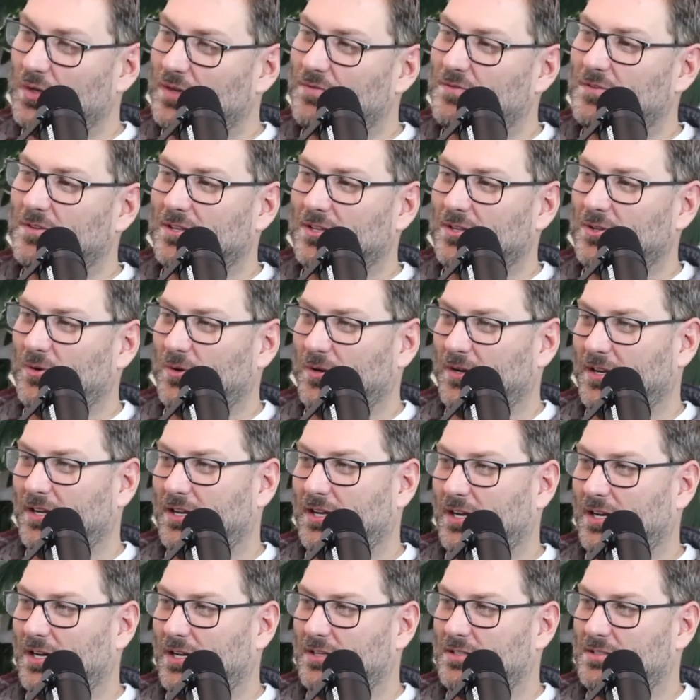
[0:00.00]
it for the glory of
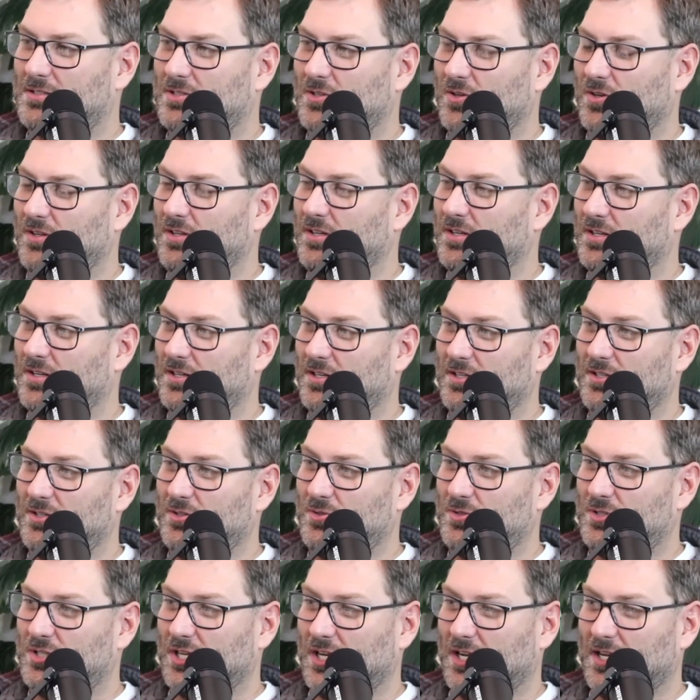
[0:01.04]
God. So you're going to do
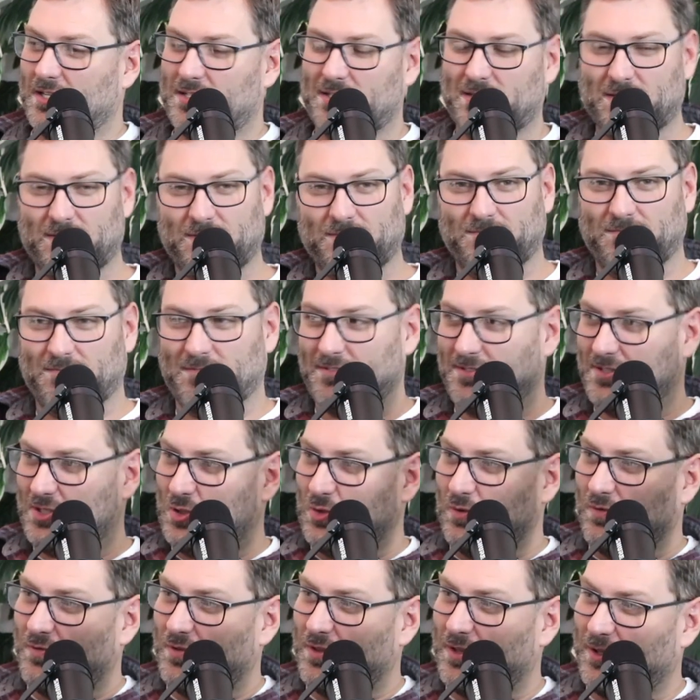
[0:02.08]
shots,
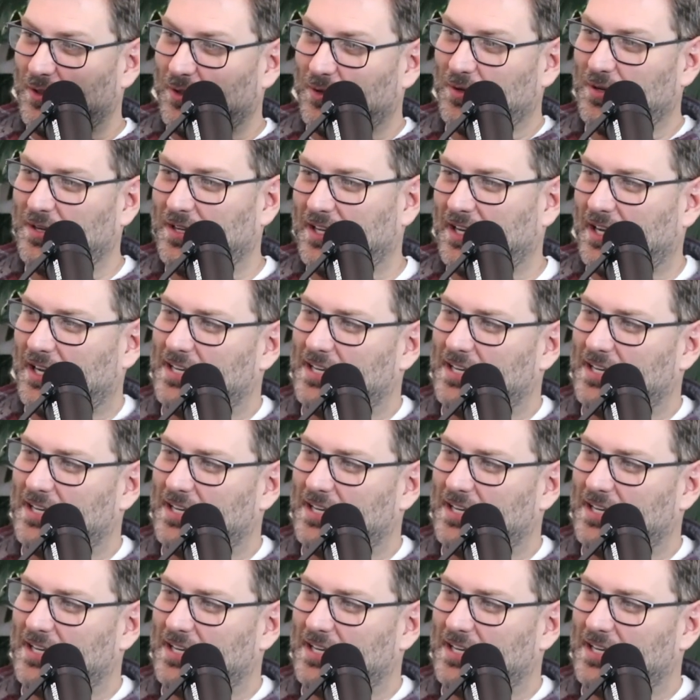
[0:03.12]
do it for the glory of God.